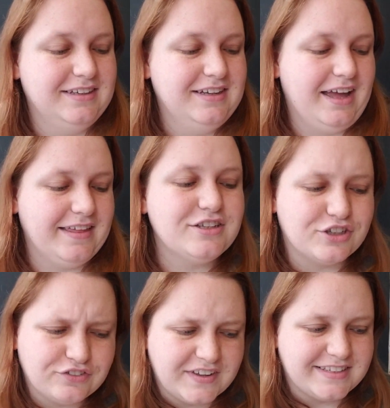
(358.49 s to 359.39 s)
I think
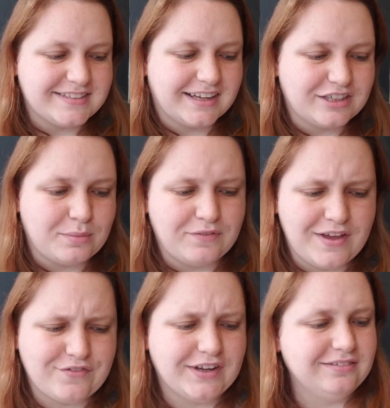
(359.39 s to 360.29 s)
Jerkface is actually my
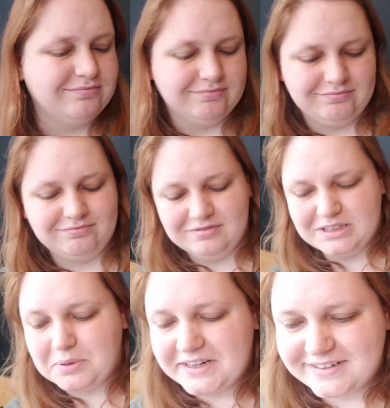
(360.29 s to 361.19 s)
favorite,
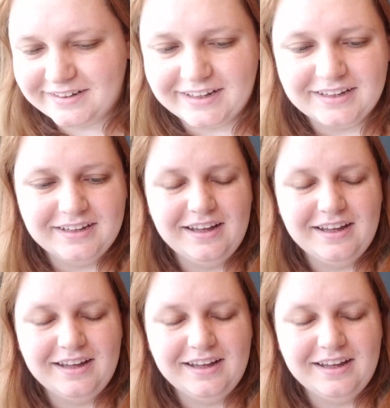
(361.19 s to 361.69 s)
surprisingly.